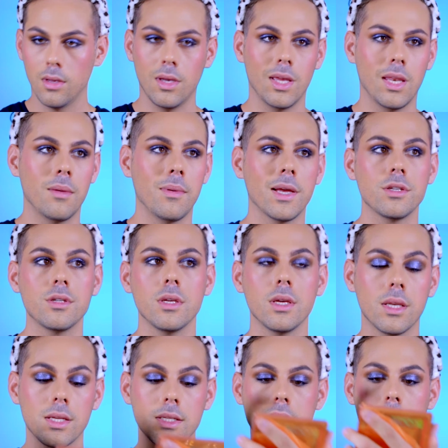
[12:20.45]
And I'm actually
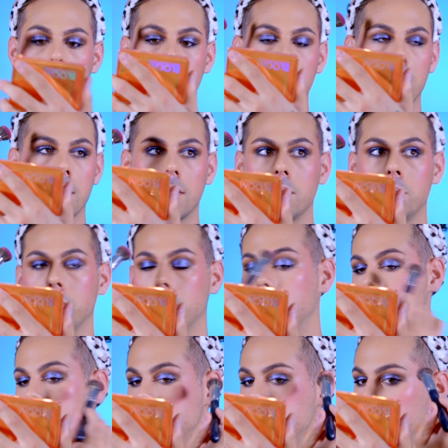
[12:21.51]
going to take this
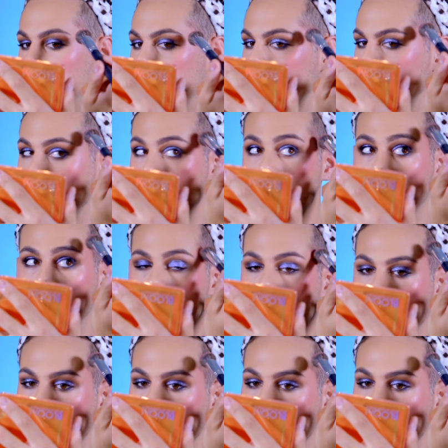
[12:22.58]
blush into my